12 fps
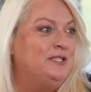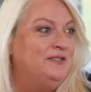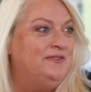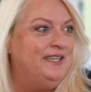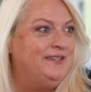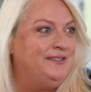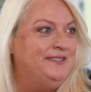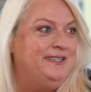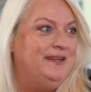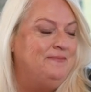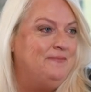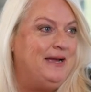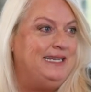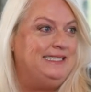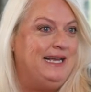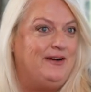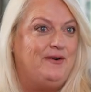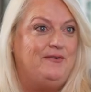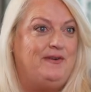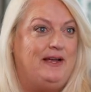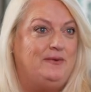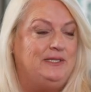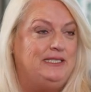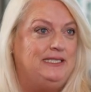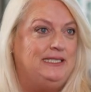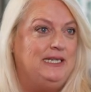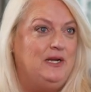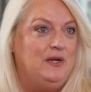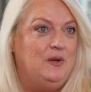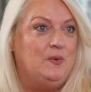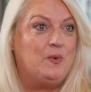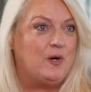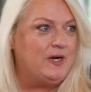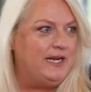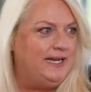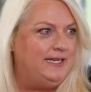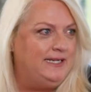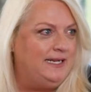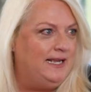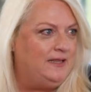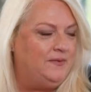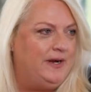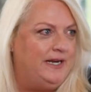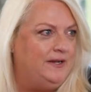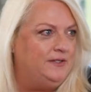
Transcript: field myself, I was working at the radio